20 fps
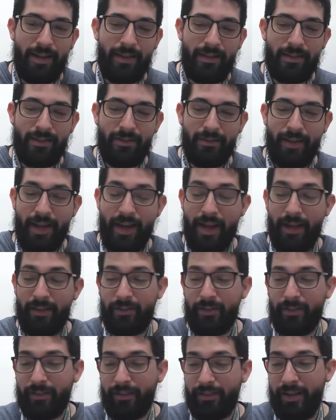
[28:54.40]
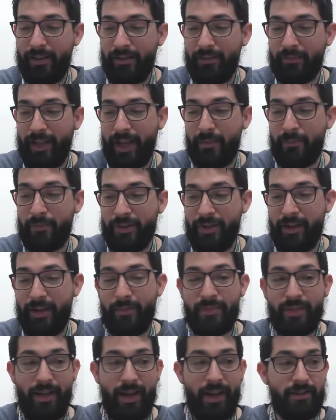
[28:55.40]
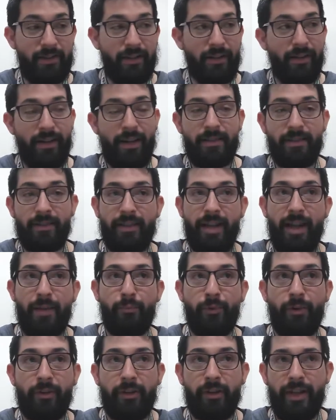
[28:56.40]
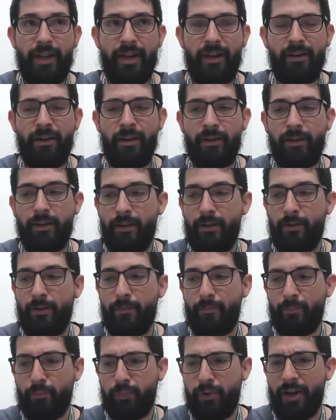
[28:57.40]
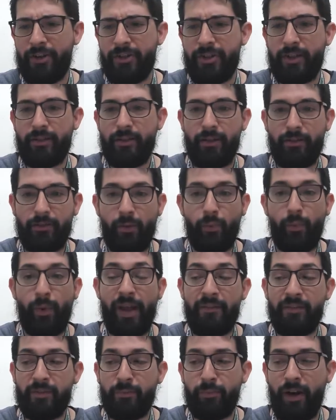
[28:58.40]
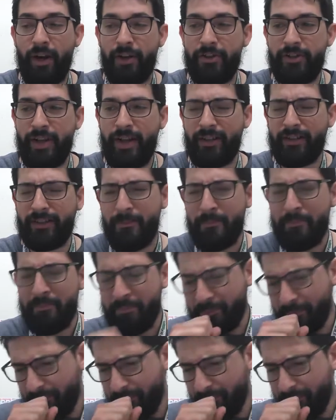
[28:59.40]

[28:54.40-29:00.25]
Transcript: And so, yeah, it took a lot of temp jobs, and I started as a temp worker here on a project called the Waves Project.